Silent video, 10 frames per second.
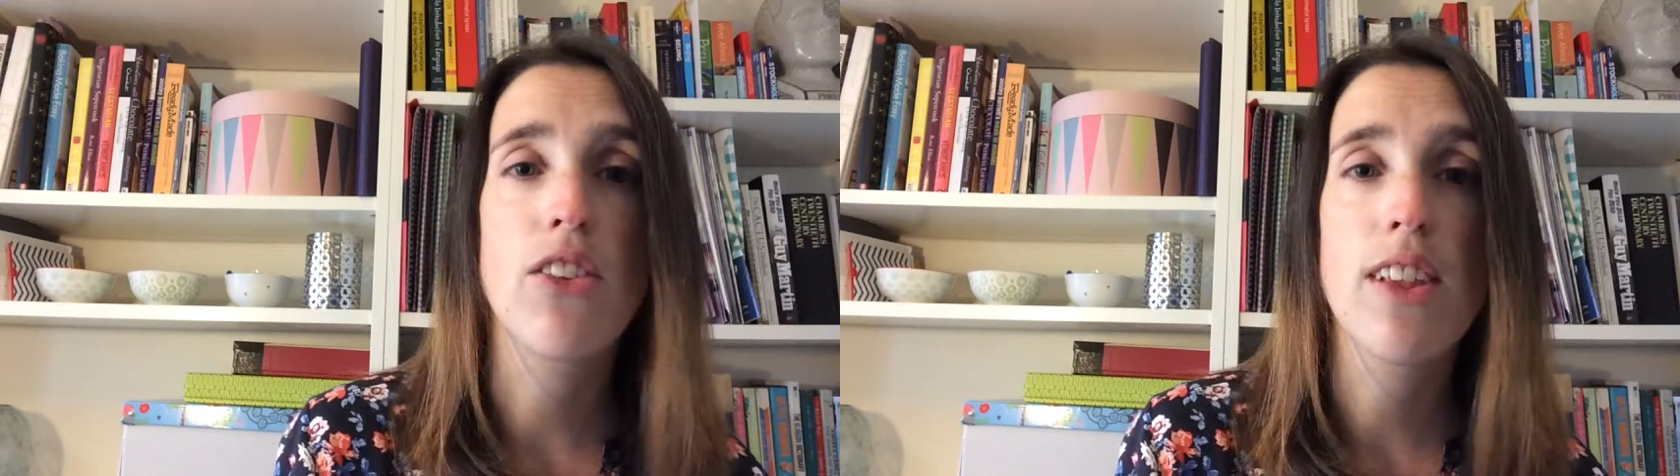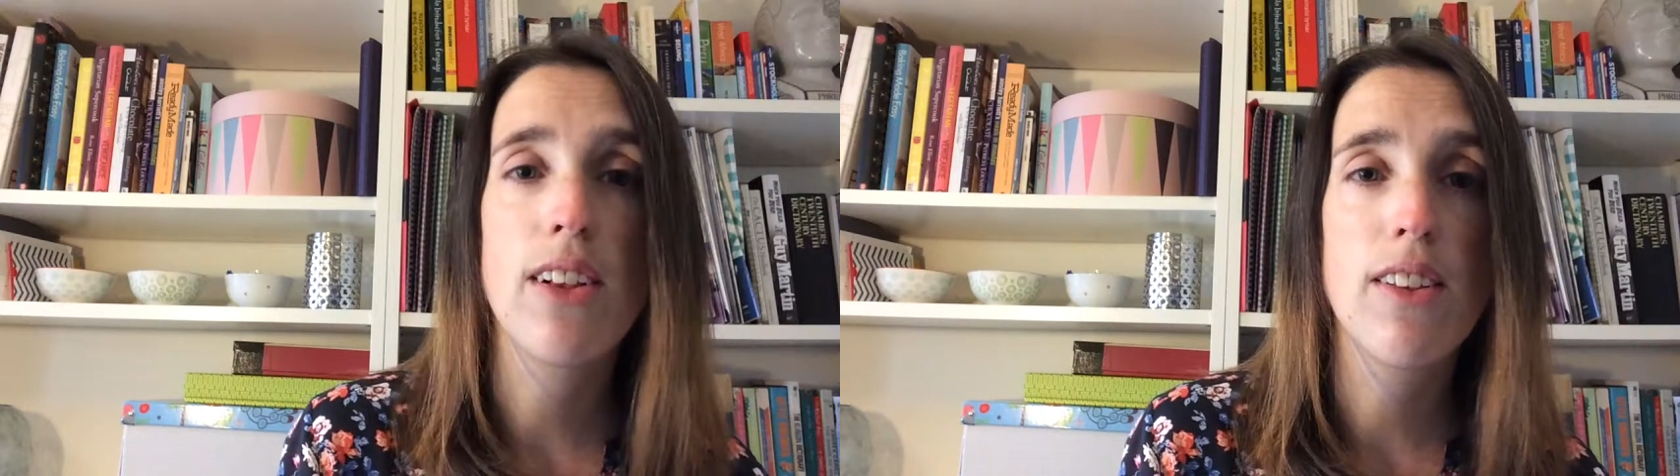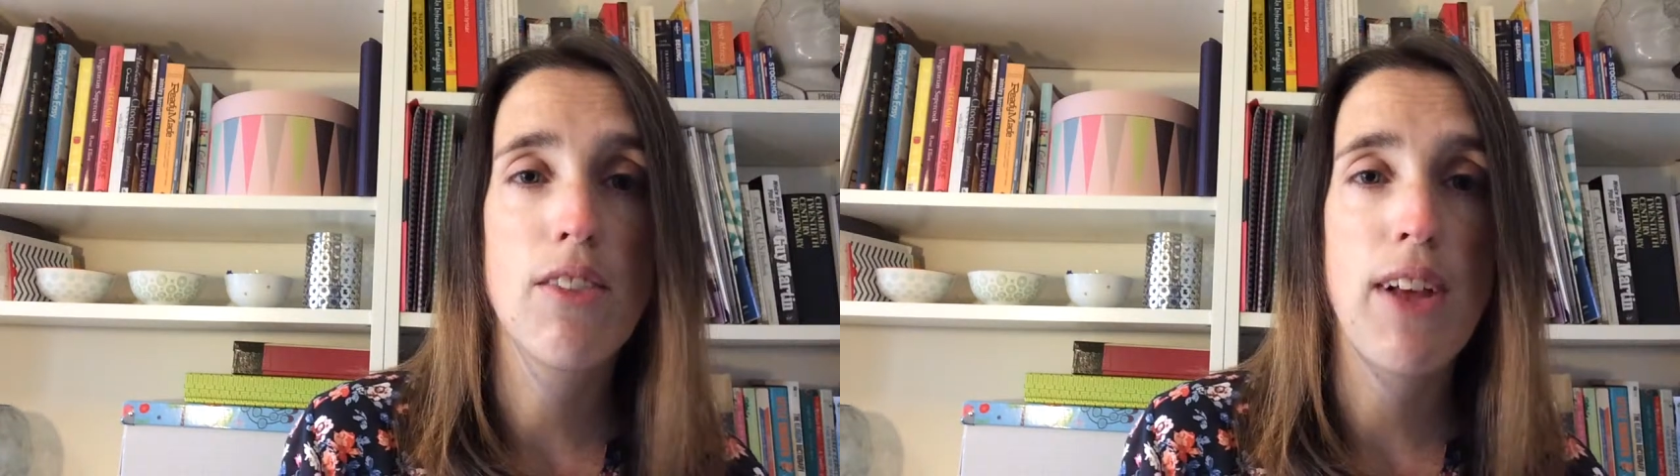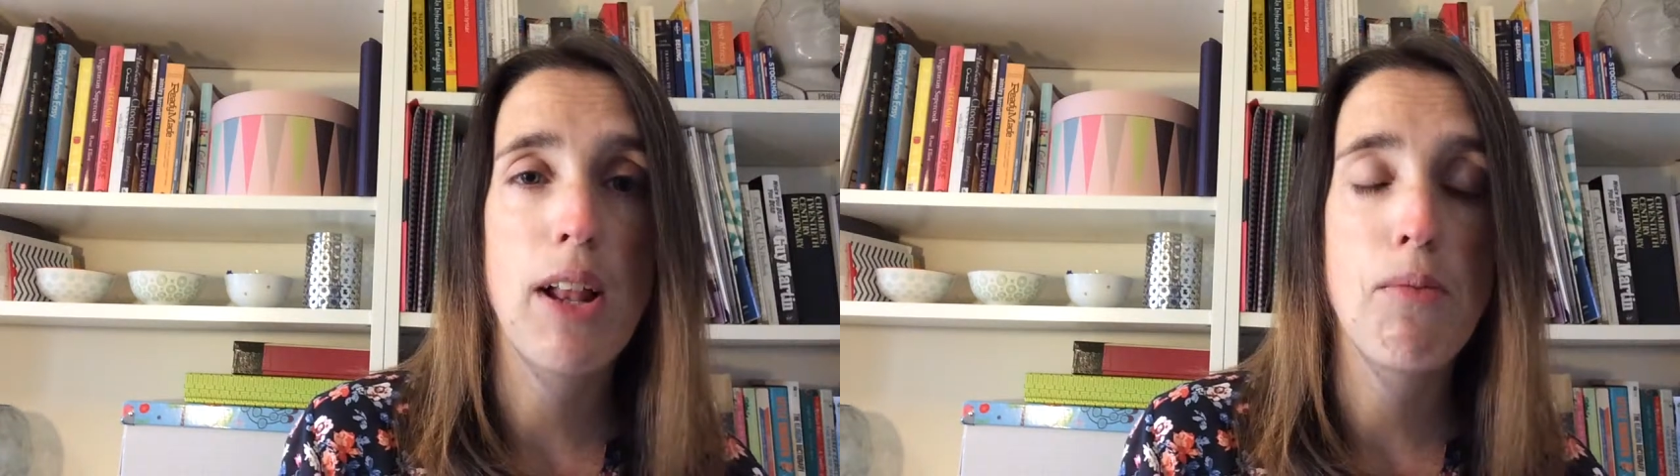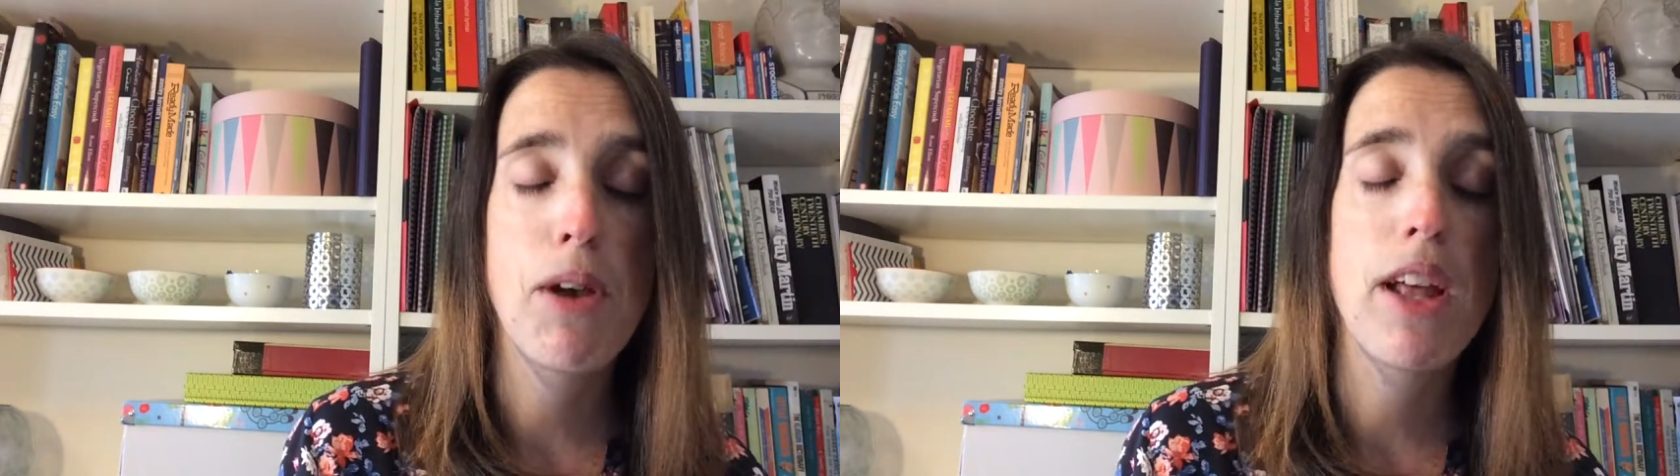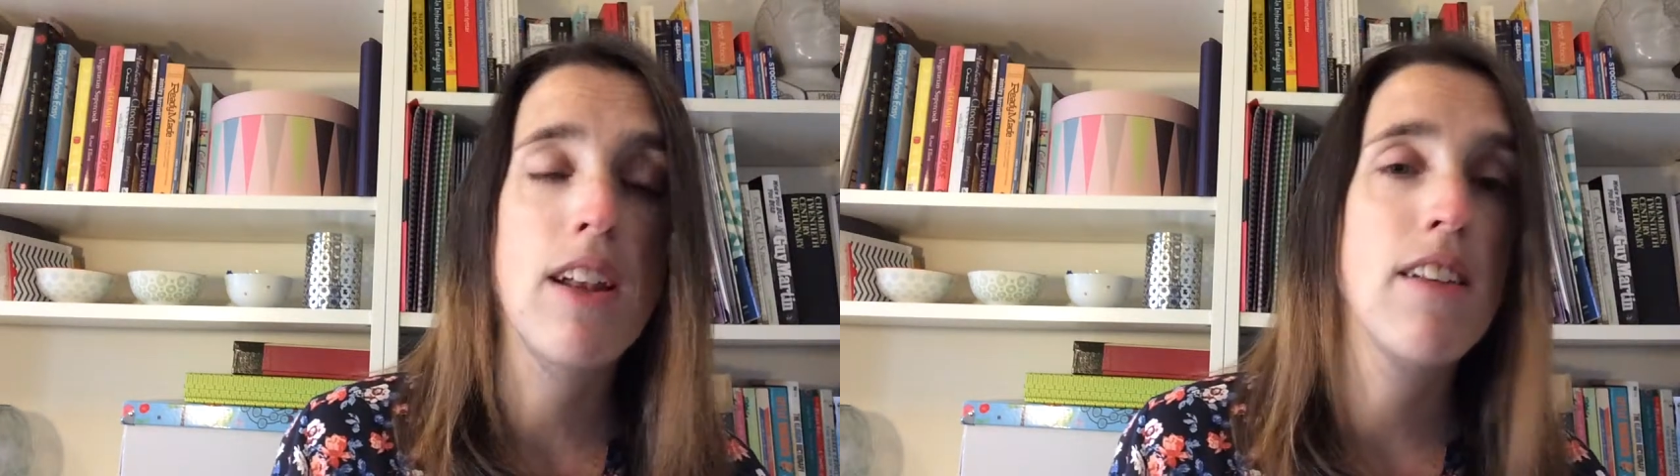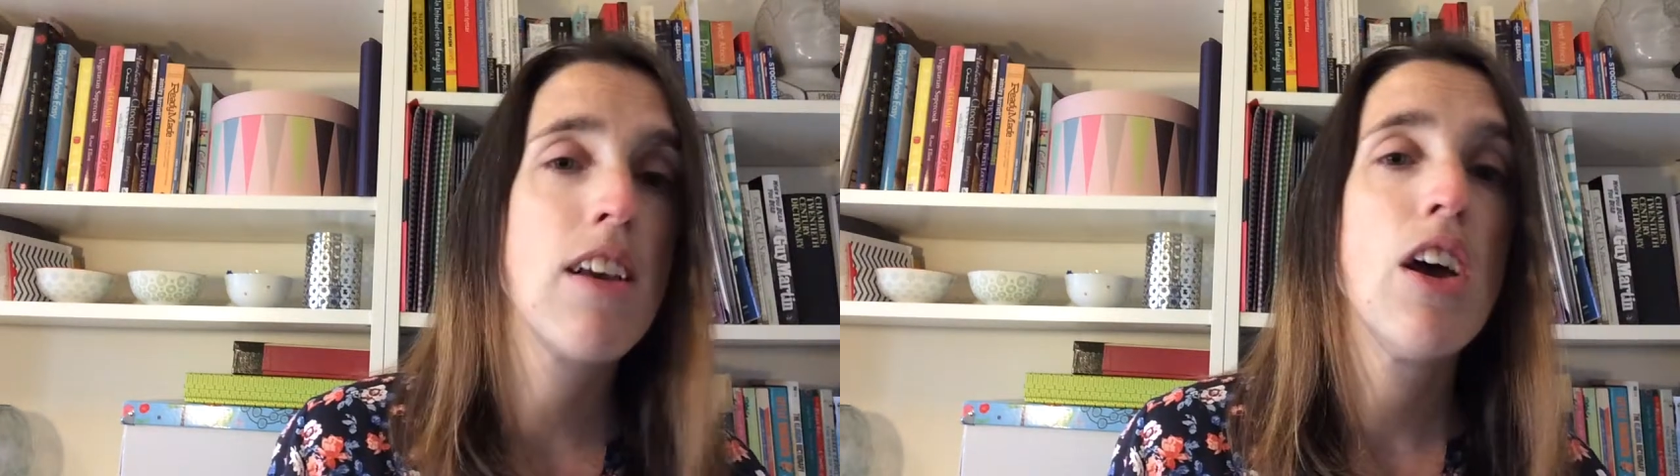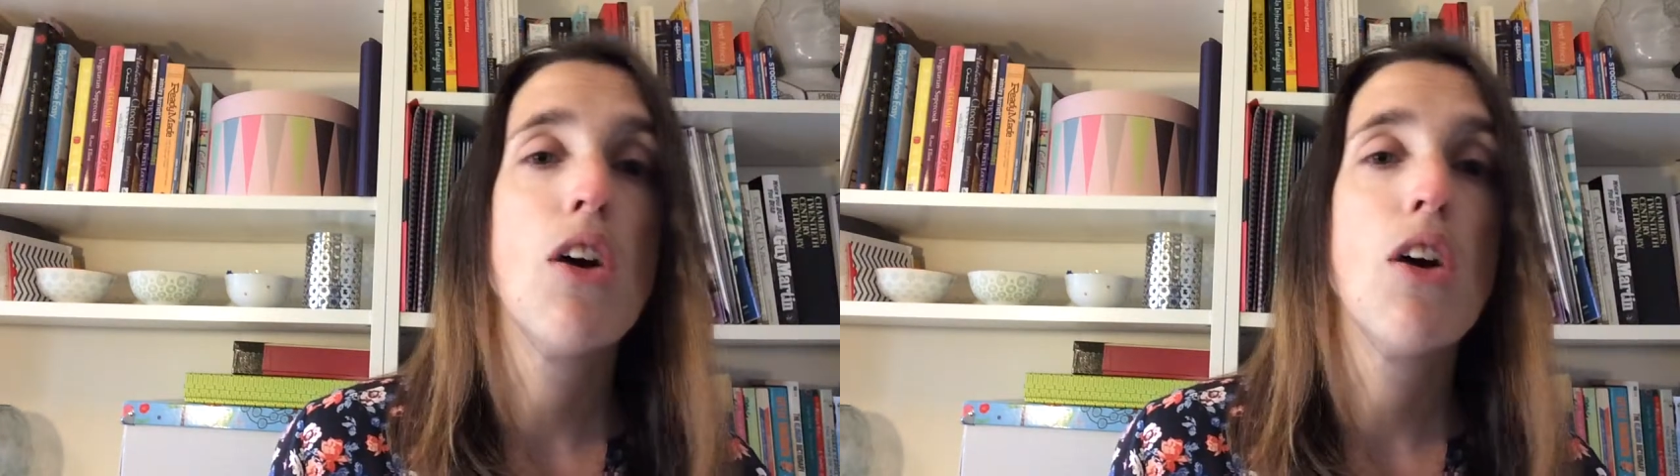skills development